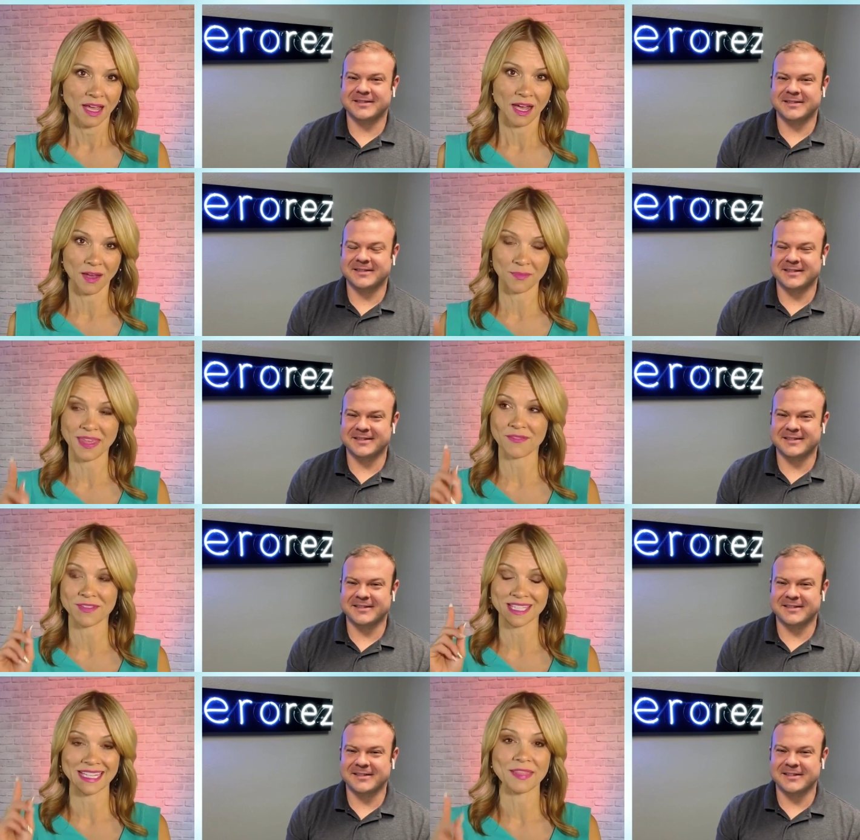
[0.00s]
Speaker 1: Um, they
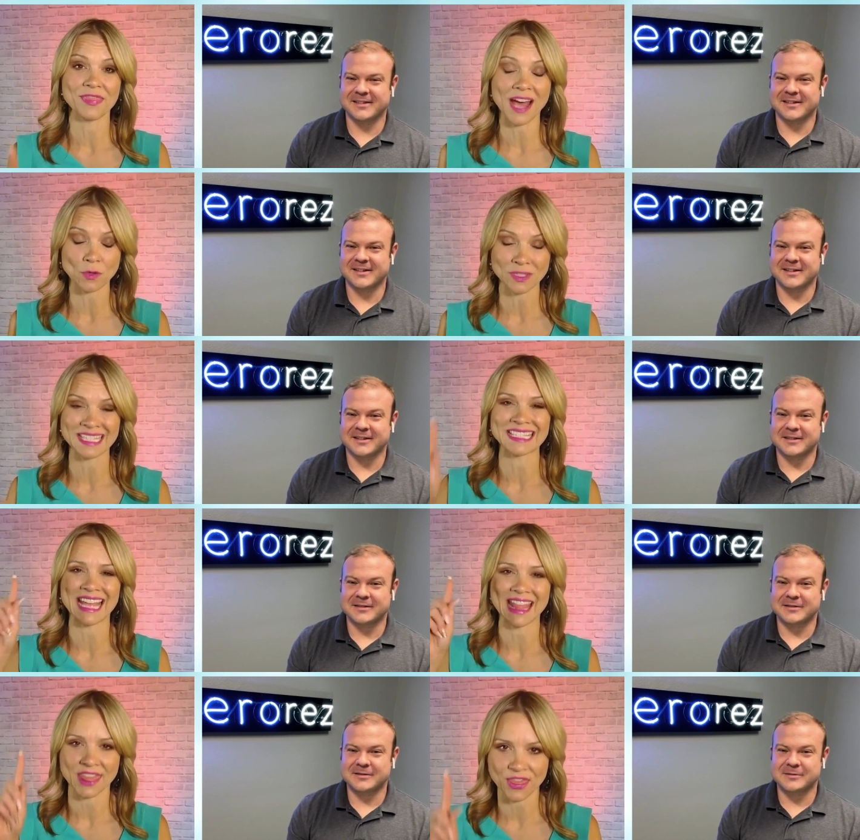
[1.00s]
have visited
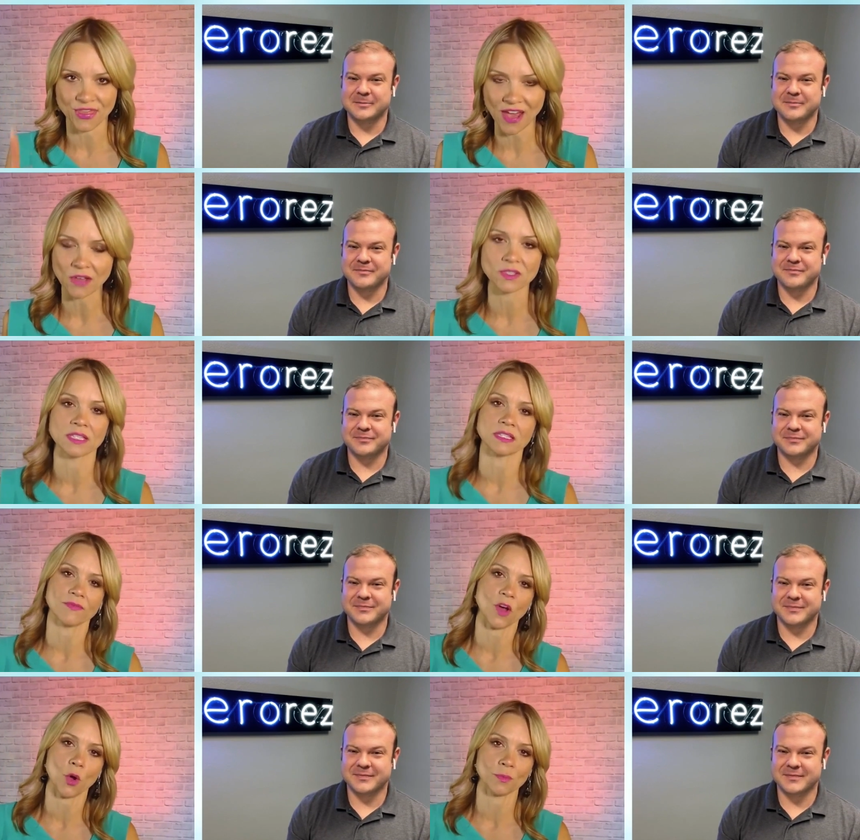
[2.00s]
thousands and thousands
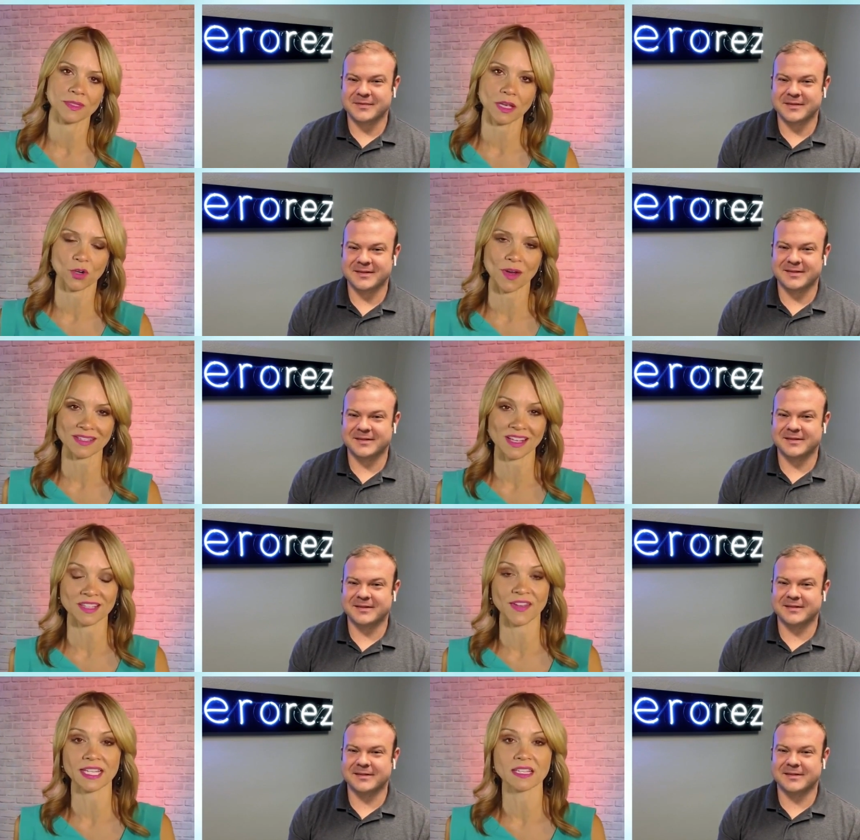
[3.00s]
of homes across
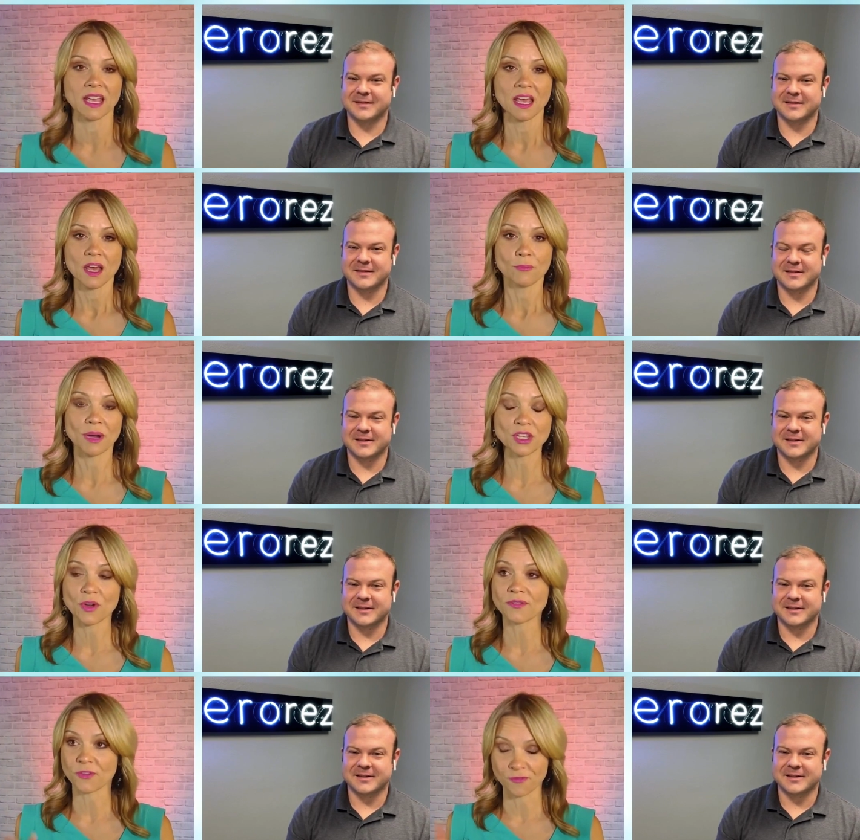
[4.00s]
Las Vegas, but
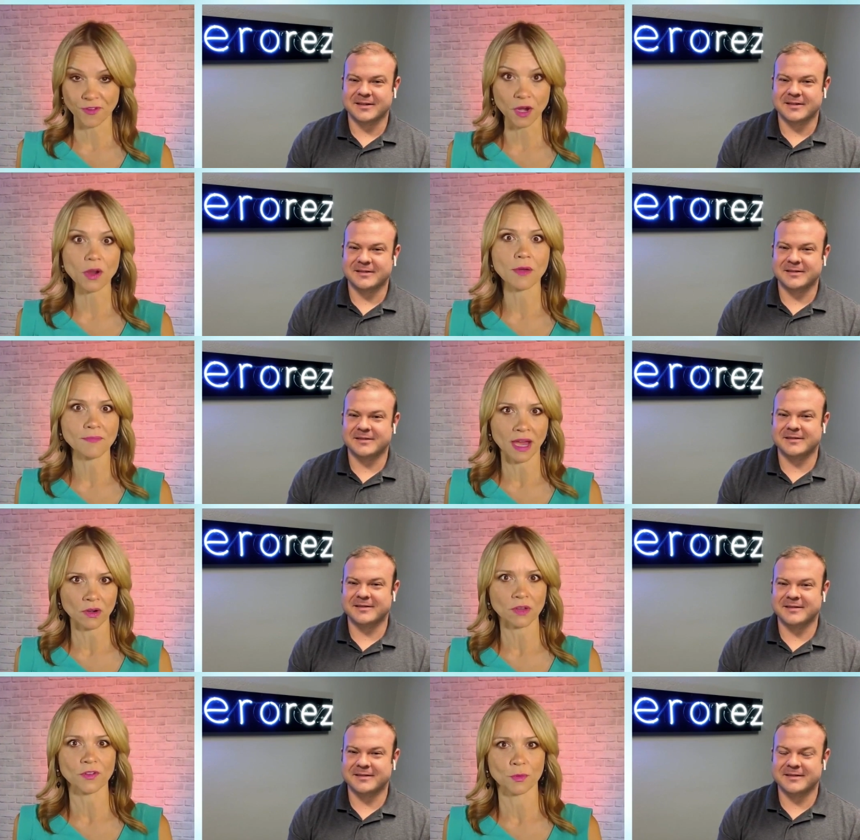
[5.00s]
you have a fair
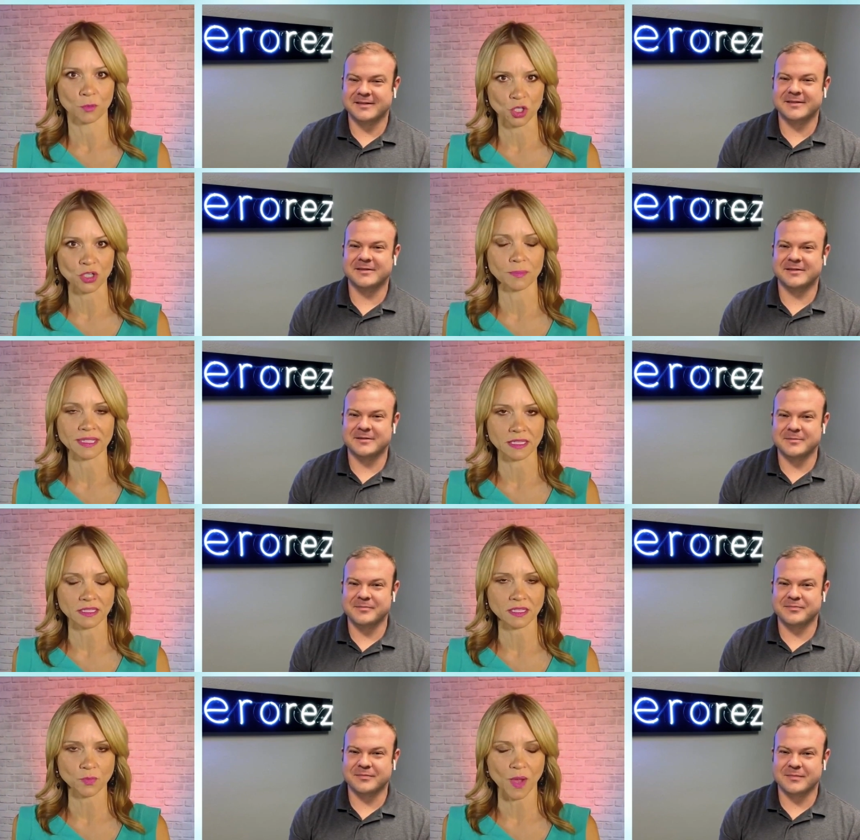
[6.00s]
amount of commercial
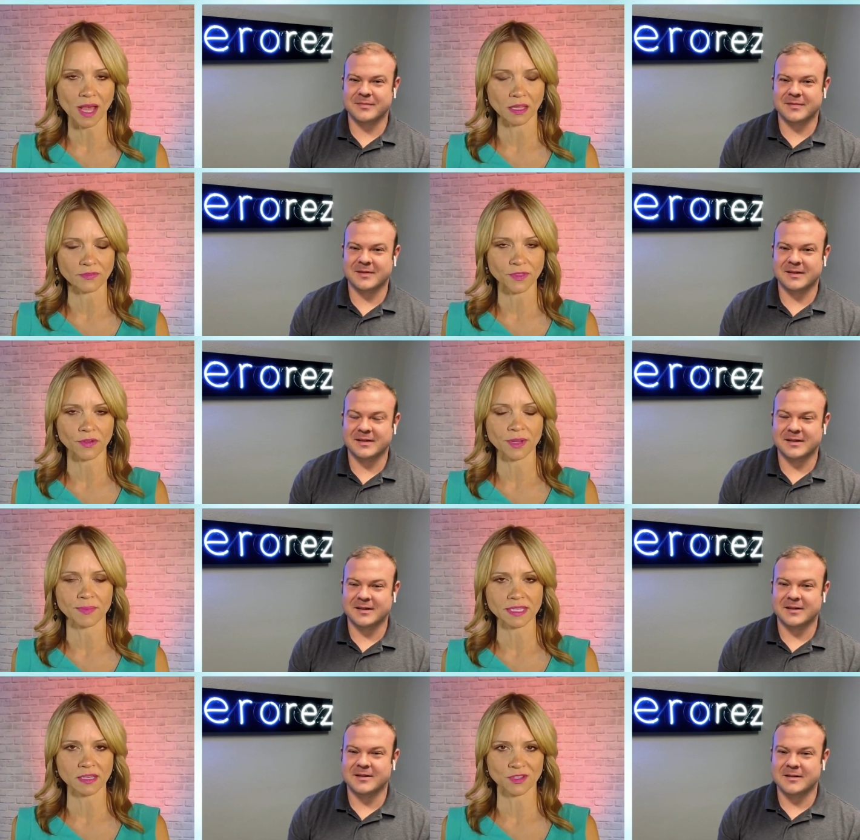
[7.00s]
business as well. If there are any
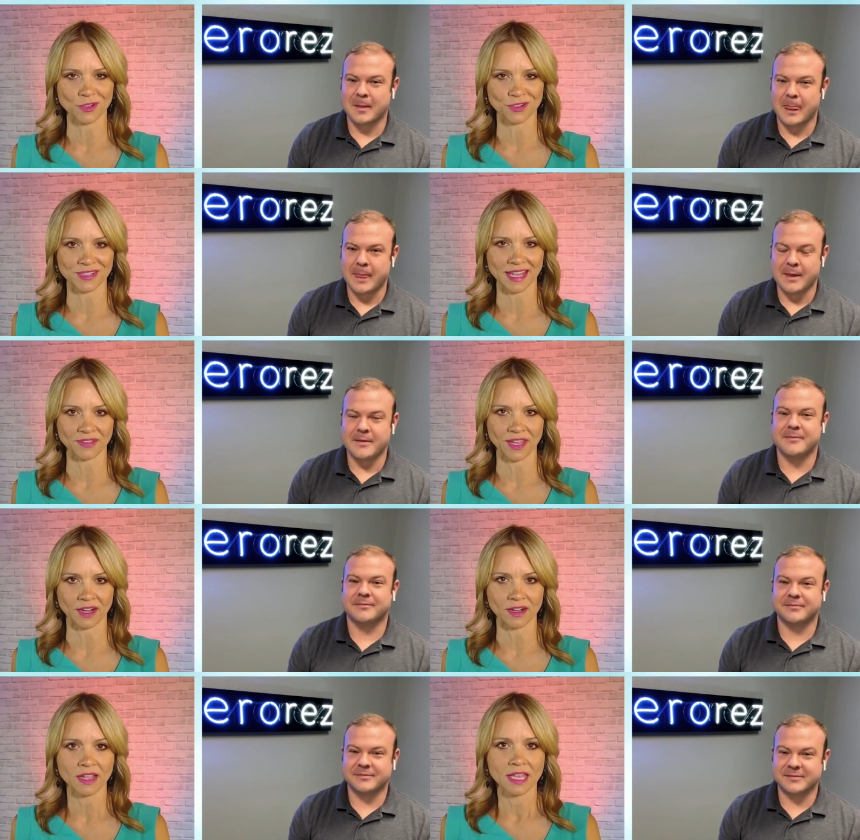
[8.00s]
business owners out
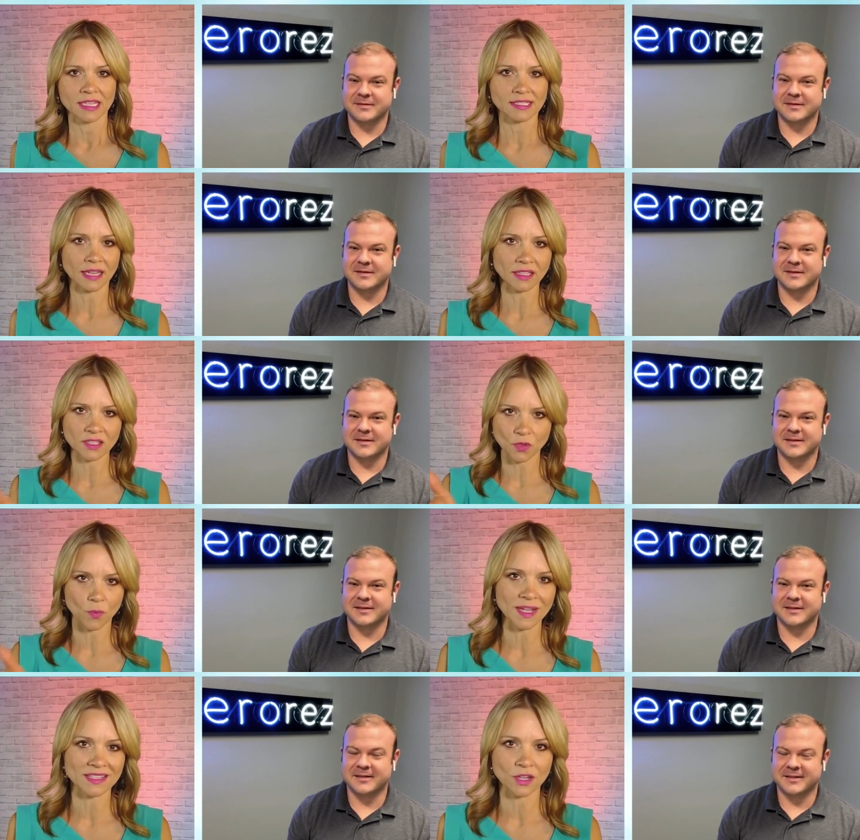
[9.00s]
there, tell us
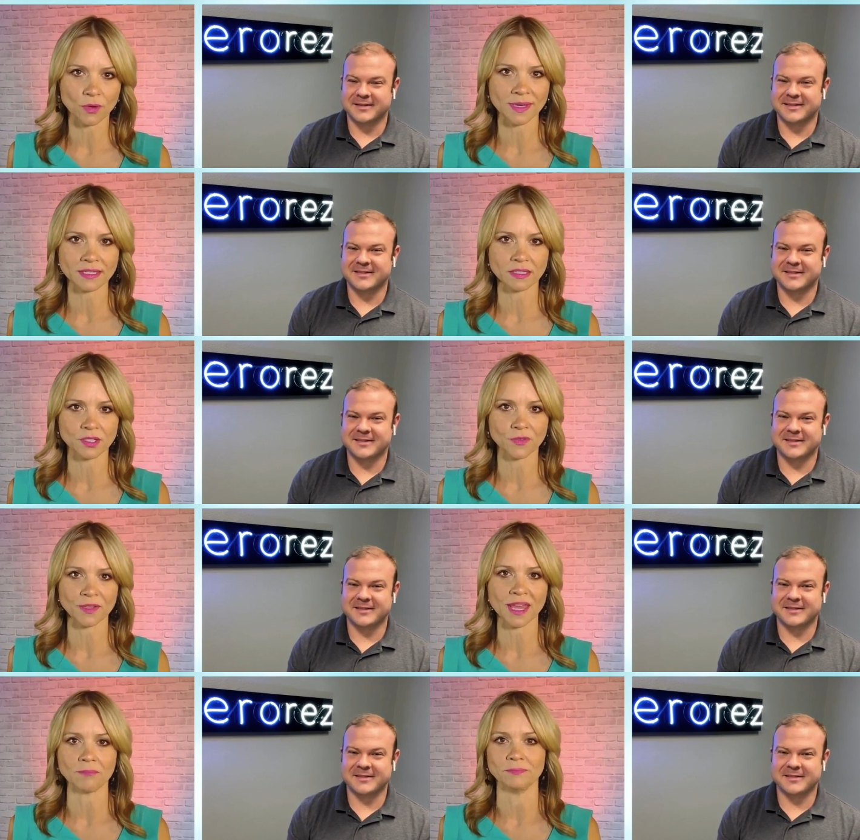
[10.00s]
what Zerorez can do
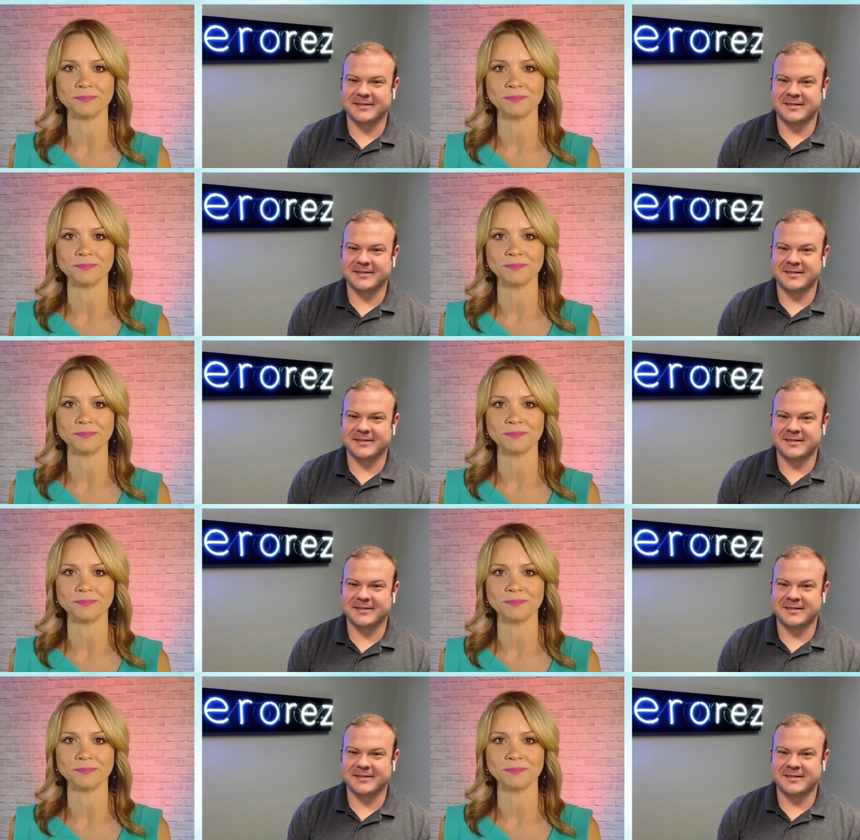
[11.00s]
for them.